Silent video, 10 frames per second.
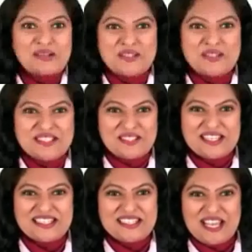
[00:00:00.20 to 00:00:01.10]
Students, to
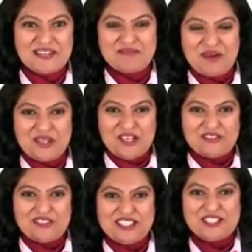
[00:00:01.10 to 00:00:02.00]
the second module
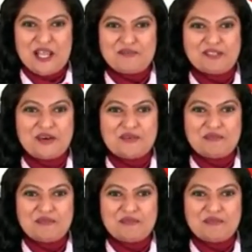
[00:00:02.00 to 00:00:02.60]
of this chapter.